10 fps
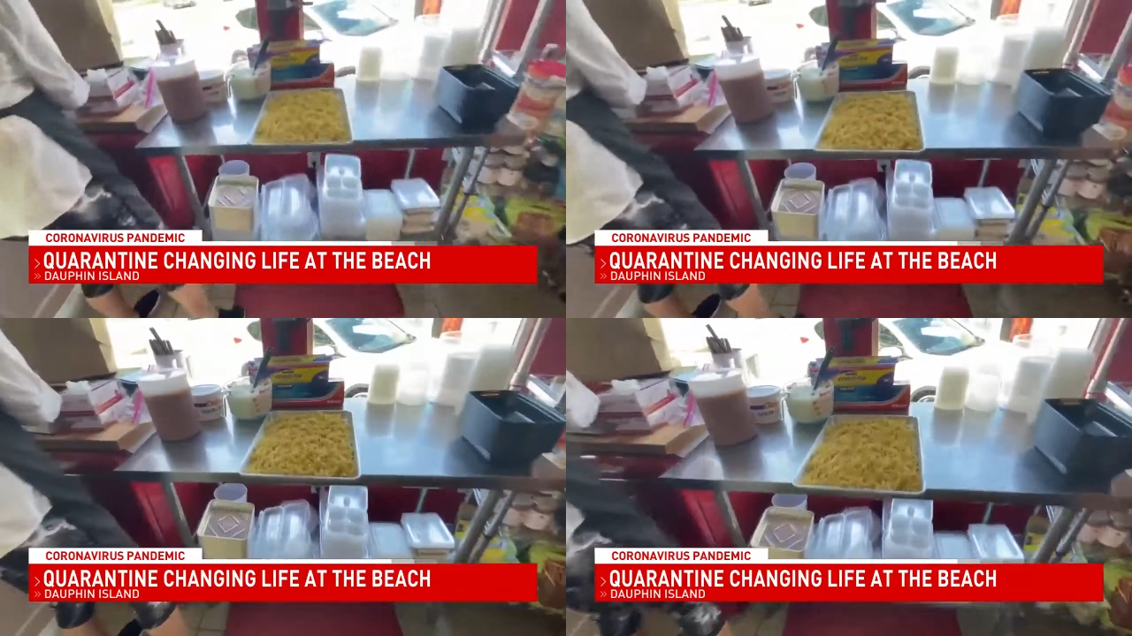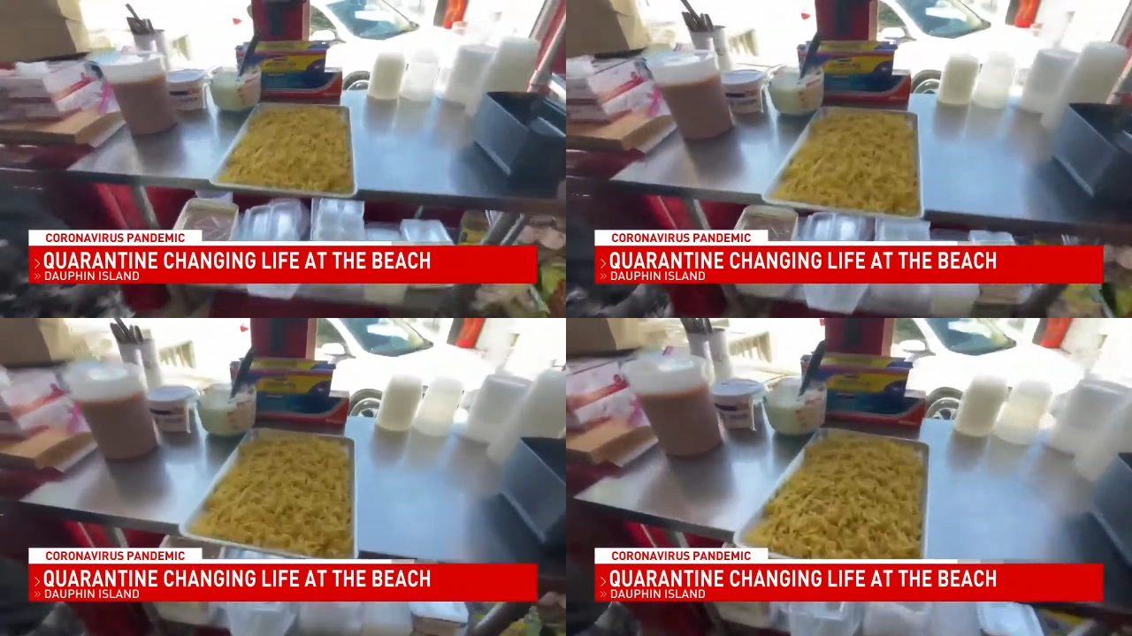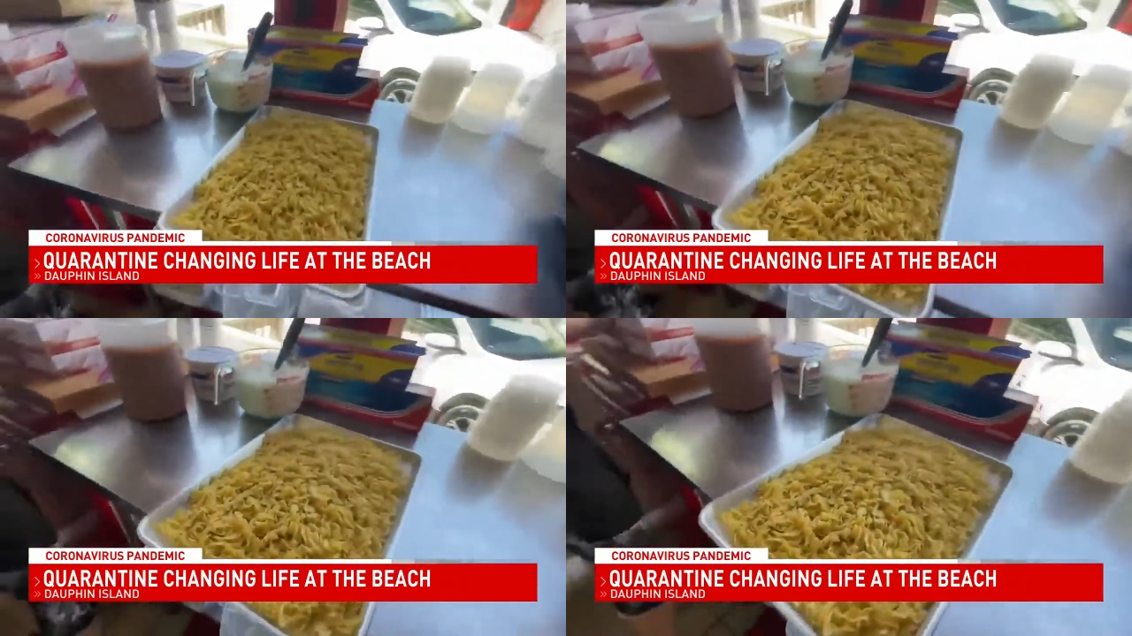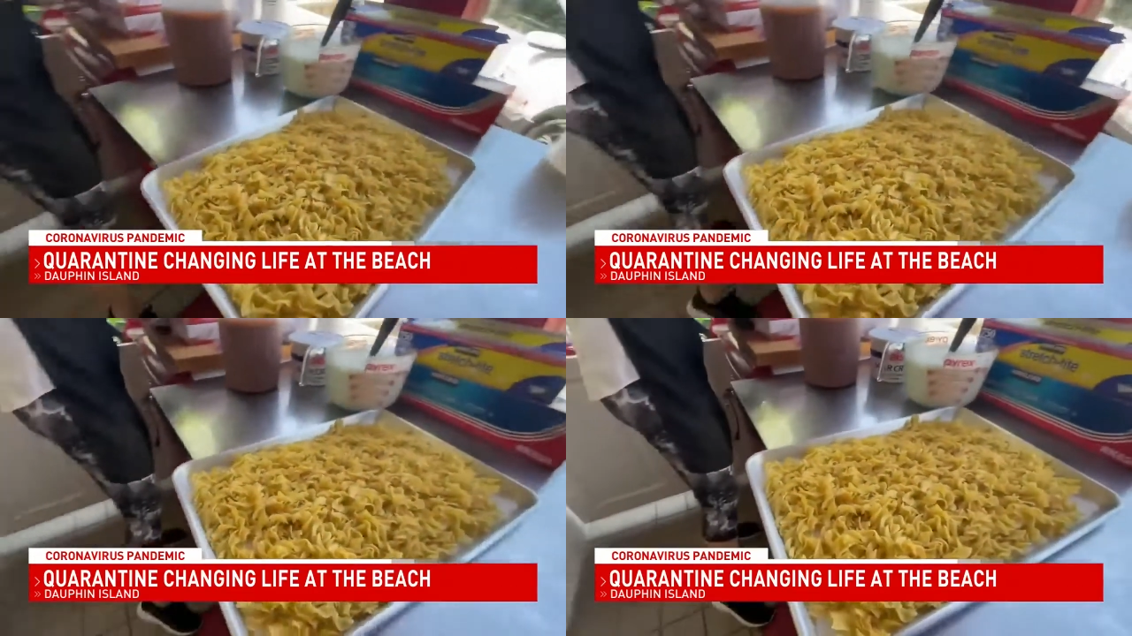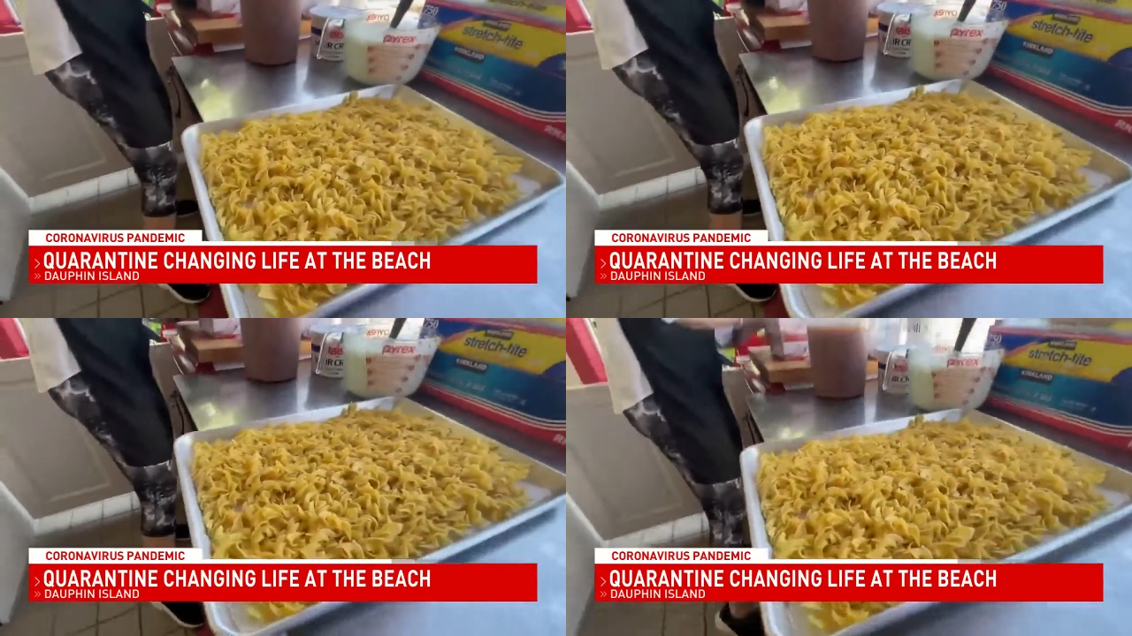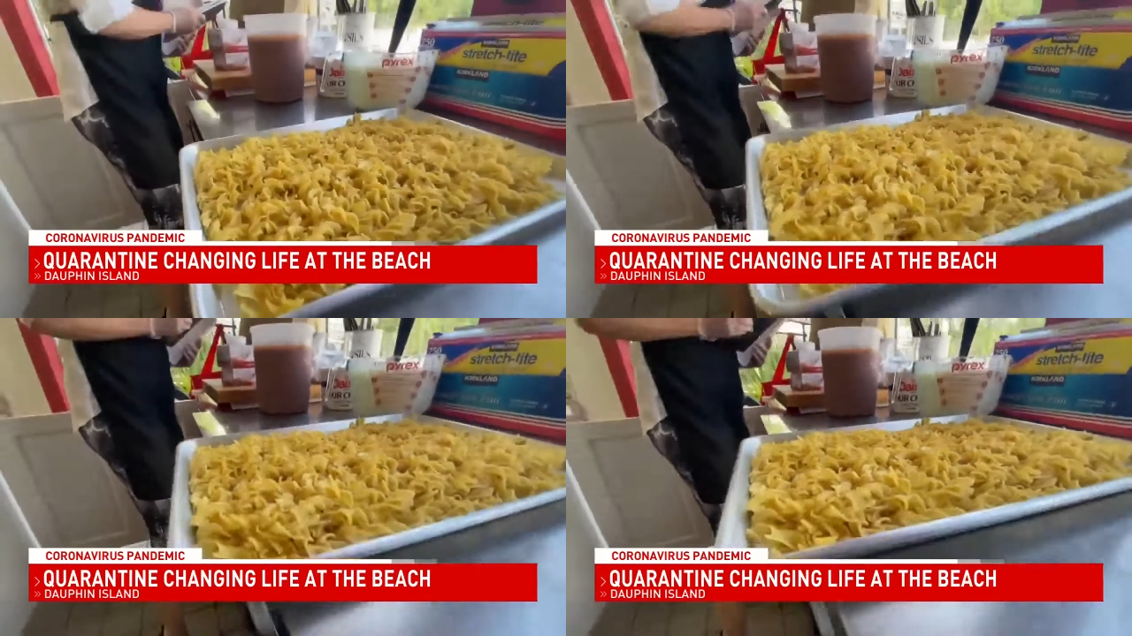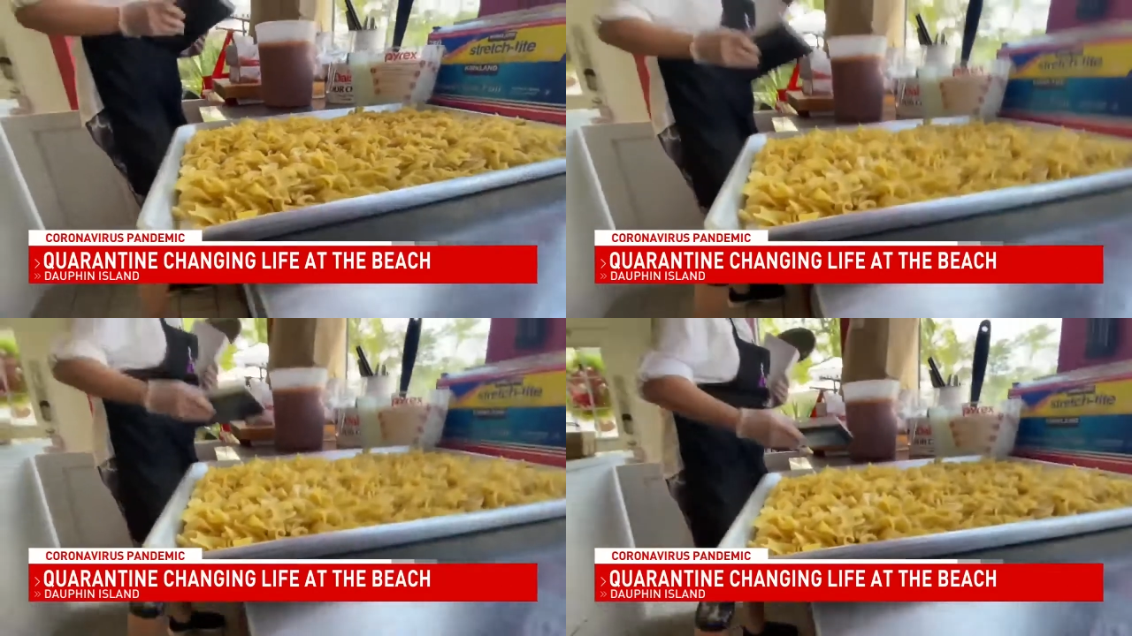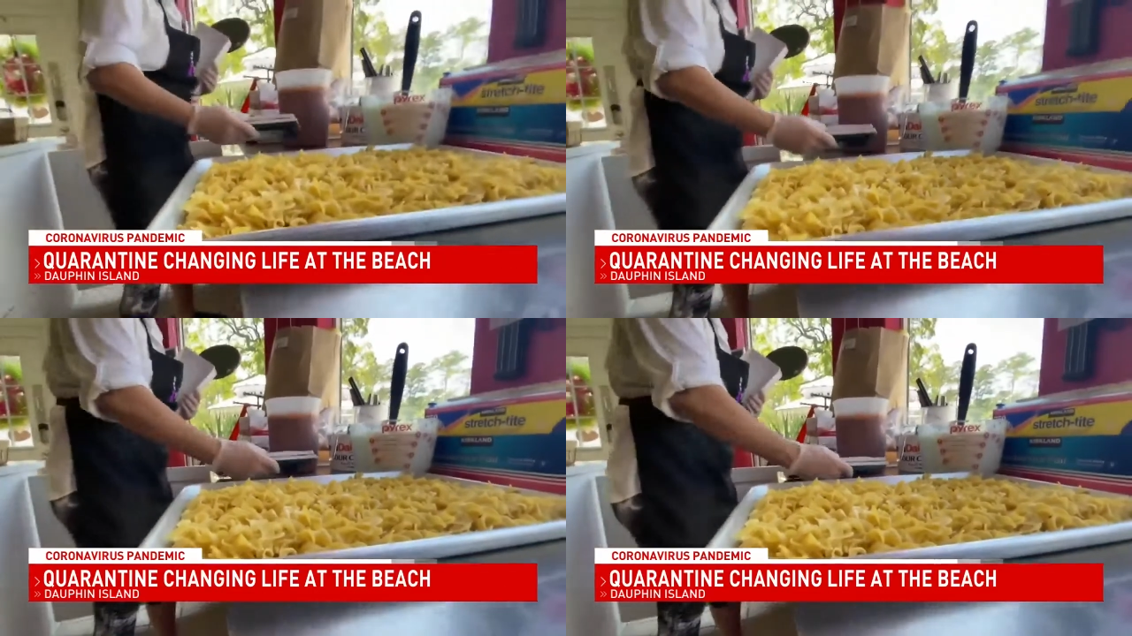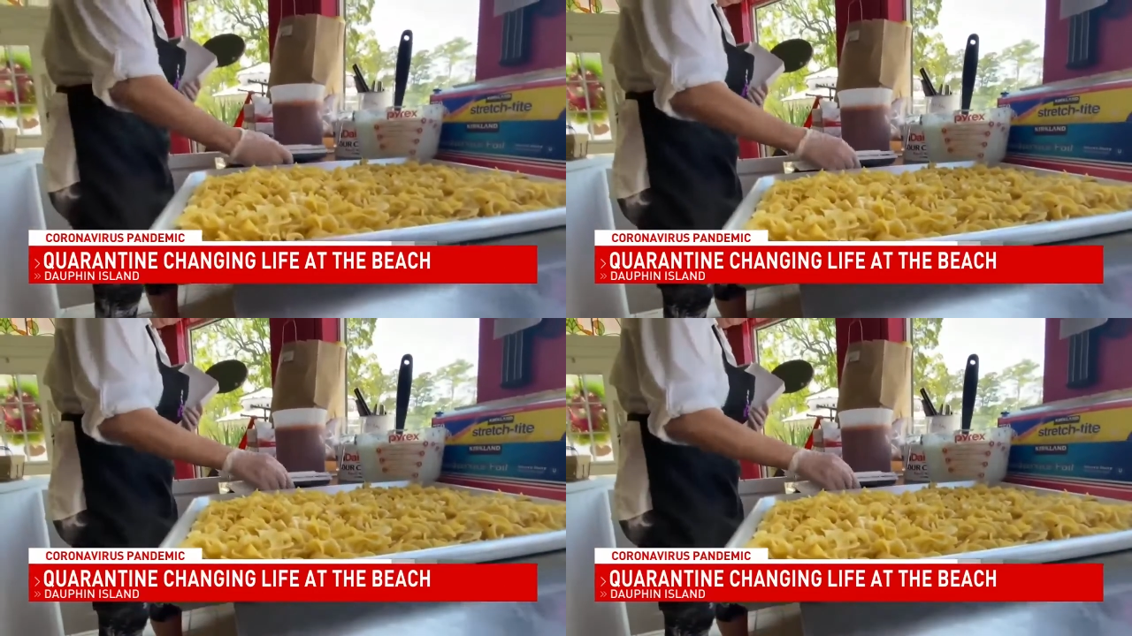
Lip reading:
(no speaker visible)